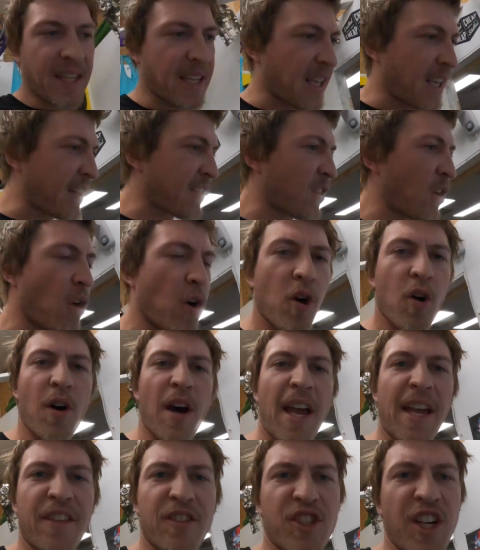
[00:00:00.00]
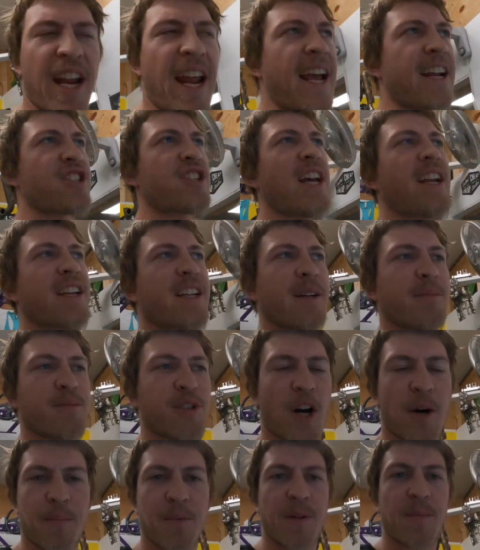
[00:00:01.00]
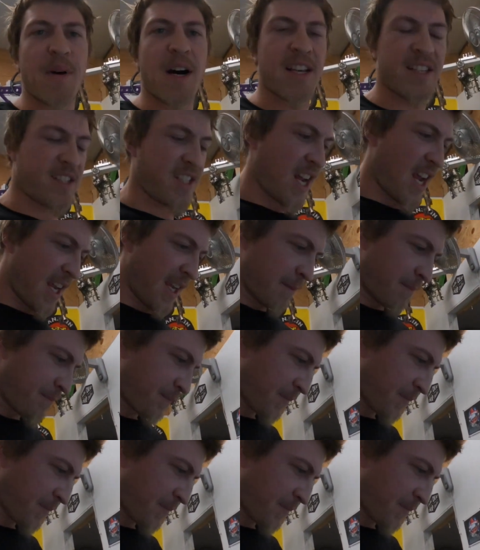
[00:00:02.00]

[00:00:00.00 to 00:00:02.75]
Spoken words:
get the old 8th gen. Actually, I had to come tarp the Mustang.